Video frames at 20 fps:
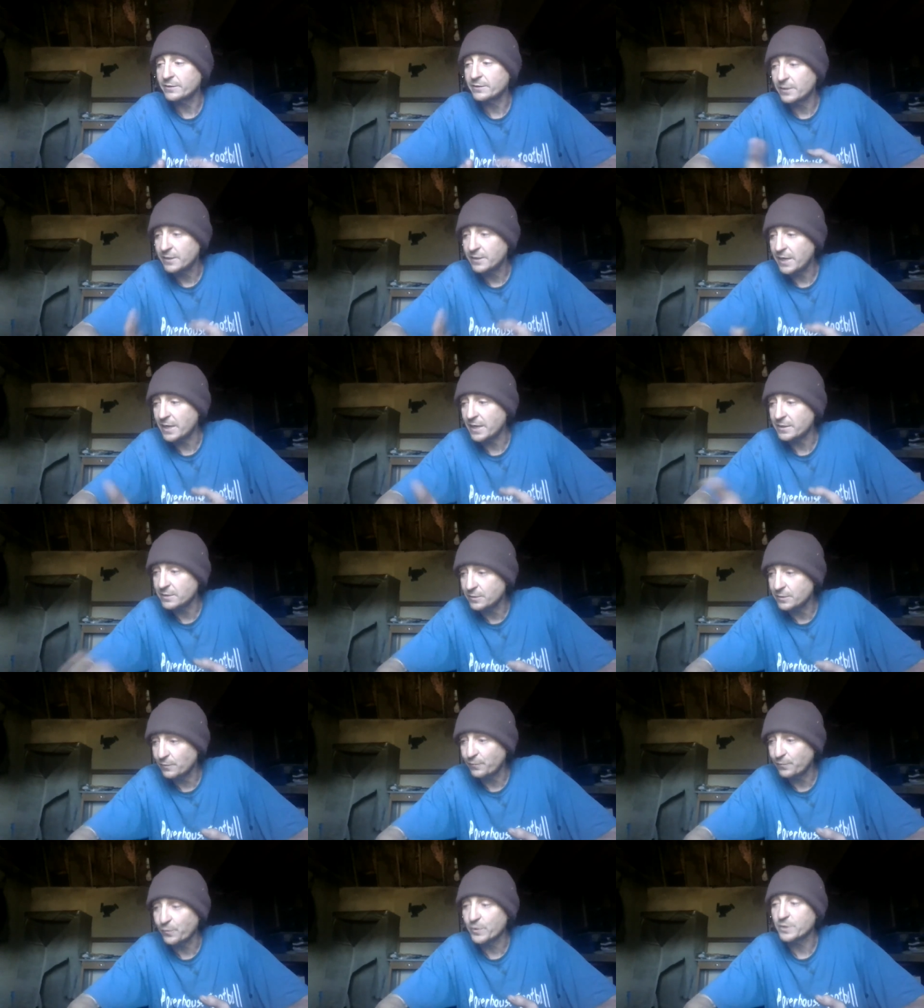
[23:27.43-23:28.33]
to catch
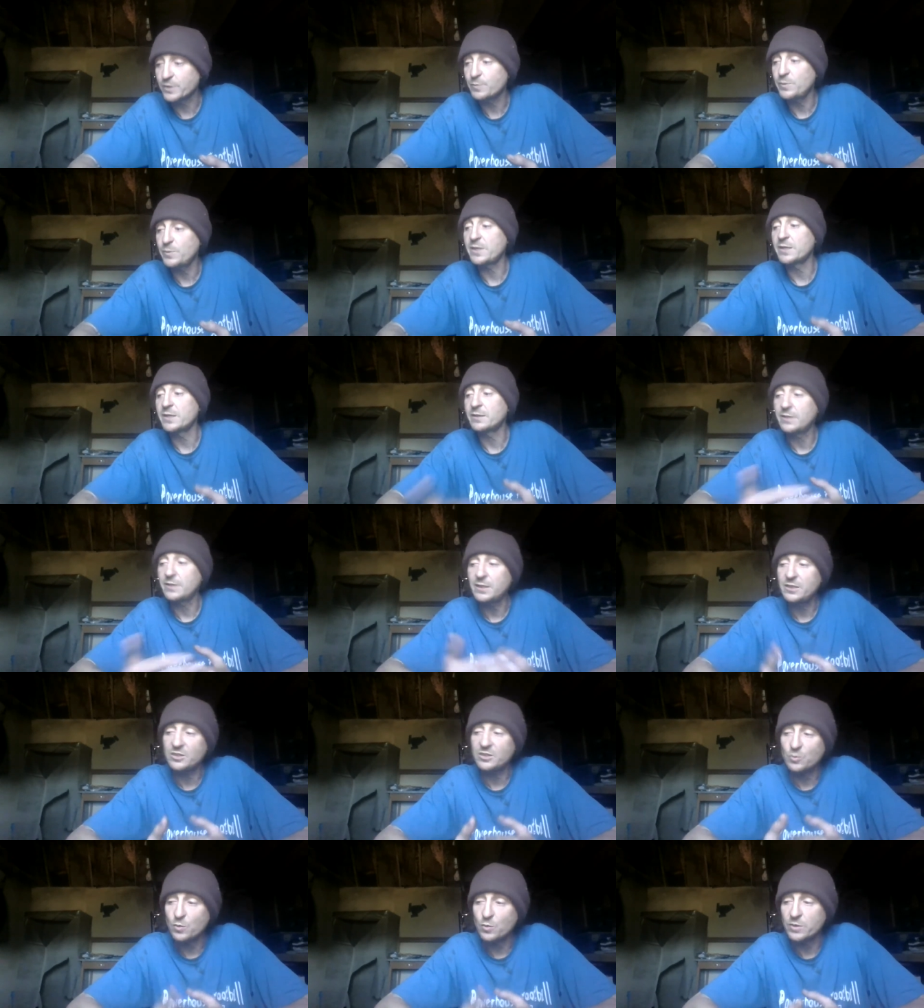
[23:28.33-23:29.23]
the frisbee can
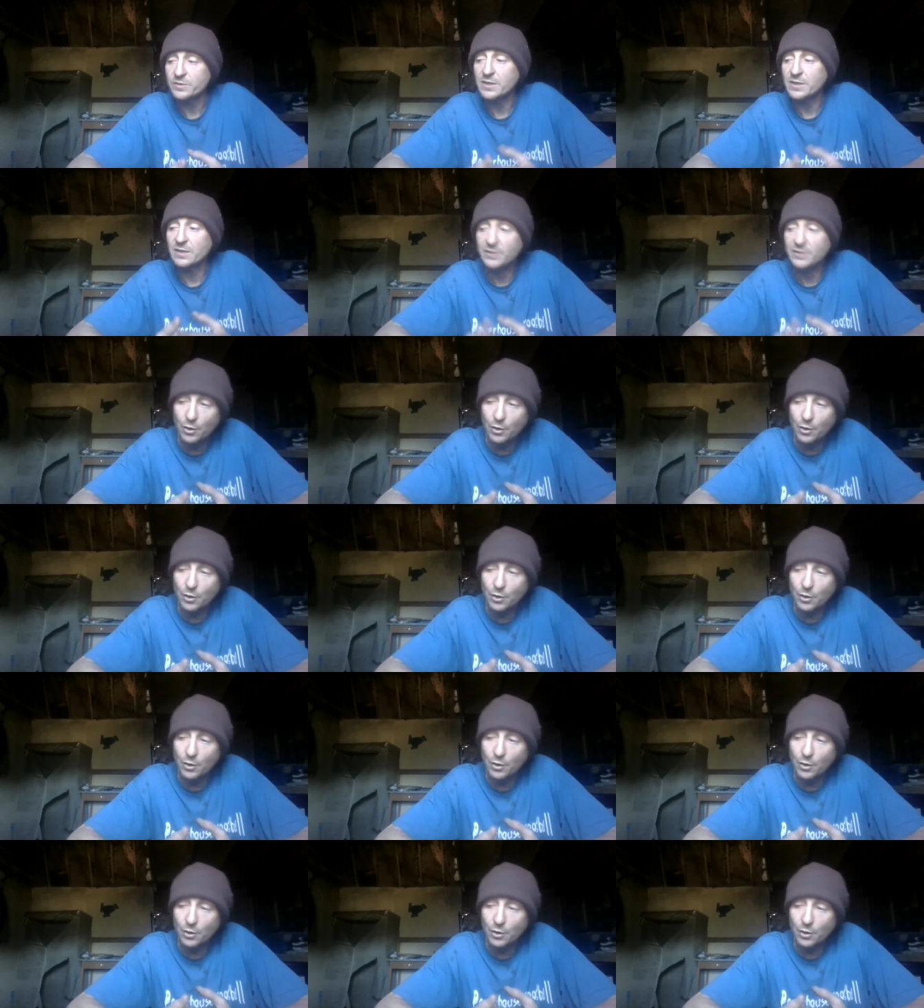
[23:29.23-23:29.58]
teach the ones that